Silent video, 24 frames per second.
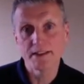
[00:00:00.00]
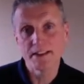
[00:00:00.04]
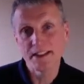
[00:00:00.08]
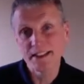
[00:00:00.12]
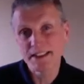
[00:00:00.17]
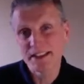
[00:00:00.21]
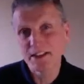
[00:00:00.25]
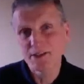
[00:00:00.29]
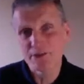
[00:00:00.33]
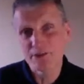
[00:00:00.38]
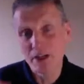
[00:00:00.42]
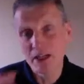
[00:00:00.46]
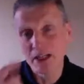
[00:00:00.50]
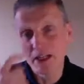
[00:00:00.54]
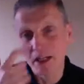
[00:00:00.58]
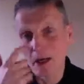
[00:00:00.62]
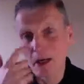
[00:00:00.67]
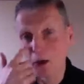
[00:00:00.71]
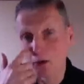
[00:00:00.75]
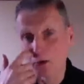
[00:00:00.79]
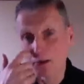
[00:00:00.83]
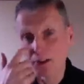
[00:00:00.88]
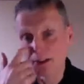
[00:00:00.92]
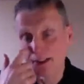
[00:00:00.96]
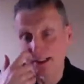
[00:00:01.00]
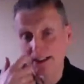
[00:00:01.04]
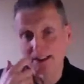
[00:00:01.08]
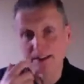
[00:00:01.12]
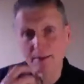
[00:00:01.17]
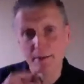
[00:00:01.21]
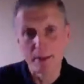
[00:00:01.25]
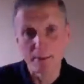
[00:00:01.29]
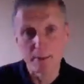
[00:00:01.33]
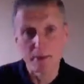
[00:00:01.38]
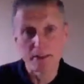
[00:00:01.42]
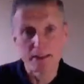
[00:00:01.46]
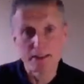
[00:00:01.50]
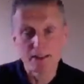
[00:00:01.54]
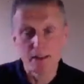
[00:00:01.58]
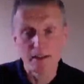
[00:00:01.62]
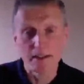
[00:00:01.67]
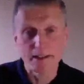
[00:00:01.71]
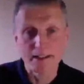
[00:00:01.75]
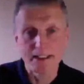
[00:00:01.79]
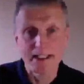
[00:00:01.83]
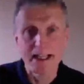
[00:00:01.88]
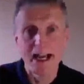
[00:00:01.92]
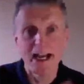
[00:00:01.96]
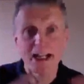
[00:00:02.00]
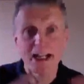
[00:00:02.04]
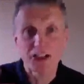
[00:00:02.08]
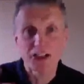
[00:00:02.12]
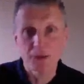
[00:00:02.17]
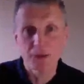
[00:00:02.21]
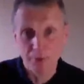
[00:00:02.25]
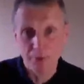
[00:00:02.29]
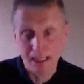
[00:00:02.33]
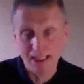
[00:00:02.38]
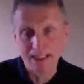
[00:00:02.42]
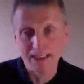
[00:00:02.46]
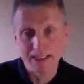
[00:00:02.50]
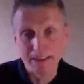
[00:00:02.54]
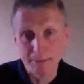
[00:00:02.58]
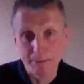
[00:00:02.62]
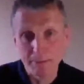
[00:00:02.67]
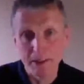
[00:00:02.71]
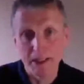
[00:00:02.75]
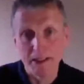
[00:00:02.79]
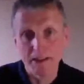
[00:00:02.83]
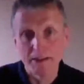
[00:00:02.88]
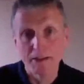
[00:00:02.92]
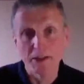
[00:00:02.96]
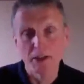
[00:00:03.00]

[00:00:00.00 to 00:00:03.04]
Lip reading: And this is really, I always say to people, it's like the action planning bit.